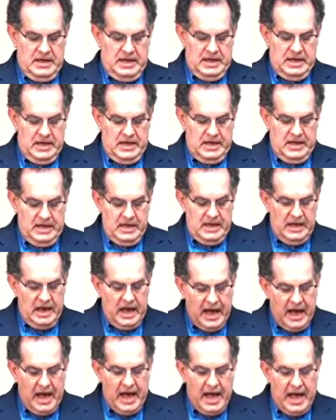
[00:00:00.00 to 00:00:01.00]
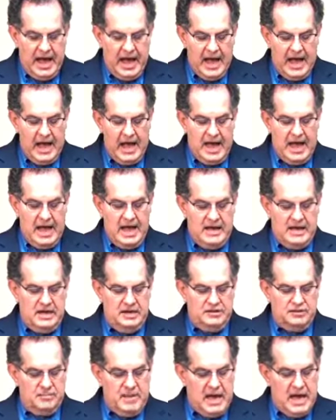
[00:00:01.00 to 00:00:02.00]
He
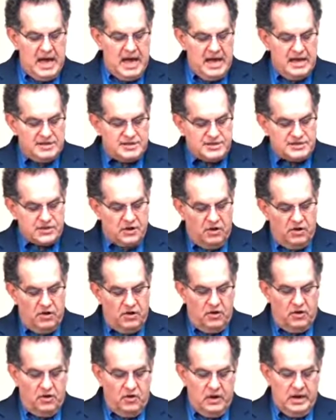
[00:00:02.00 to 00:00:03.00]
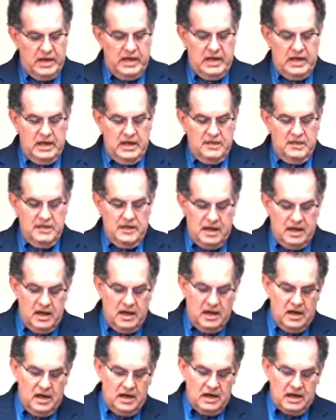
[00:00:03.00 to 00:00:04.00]
hideth my soul in
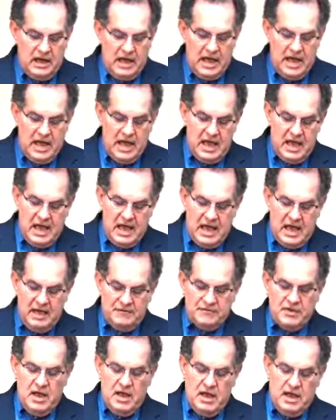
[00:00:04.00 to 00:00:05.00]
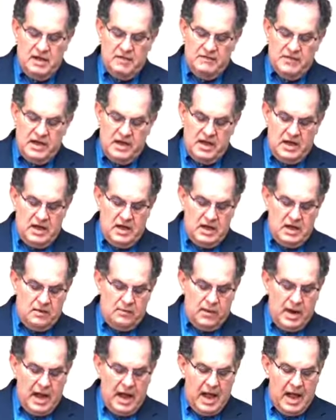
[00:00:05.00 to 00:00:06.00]
the cleft of
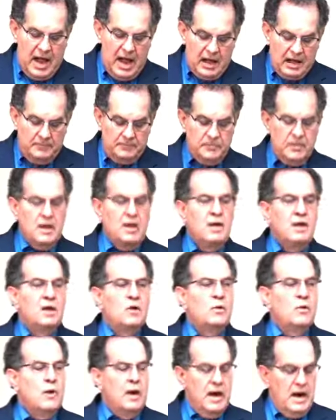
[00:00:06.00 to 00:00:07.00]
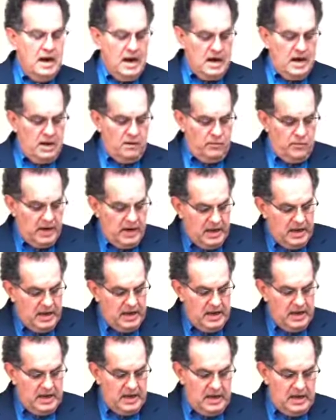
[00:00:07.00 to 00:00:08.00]
the rock where
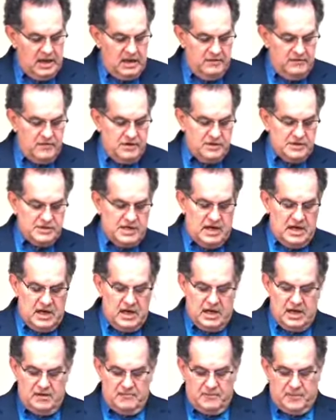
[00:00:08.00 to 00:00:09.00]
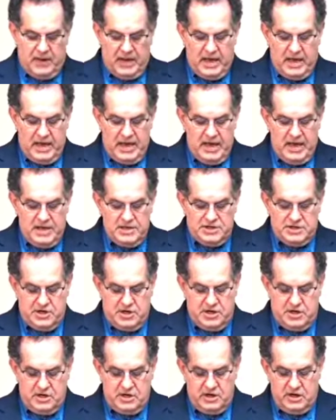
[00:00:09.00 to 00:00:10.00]
rivers of
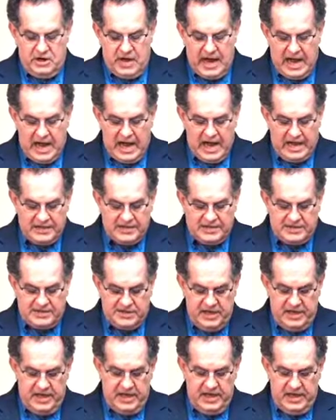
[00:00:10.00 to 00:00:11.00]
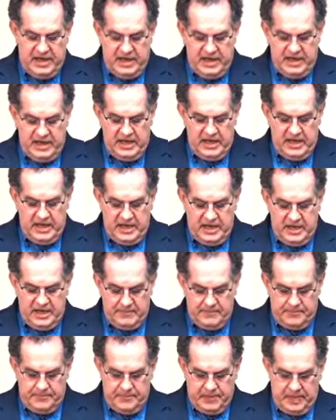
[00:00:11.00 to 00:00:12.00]
pleasure I
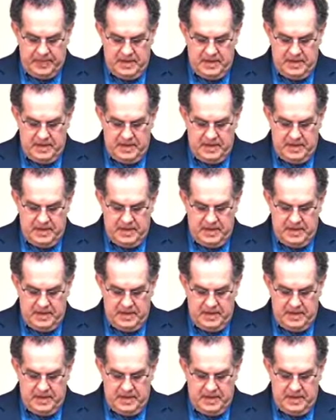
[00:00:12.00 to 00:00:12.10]
see.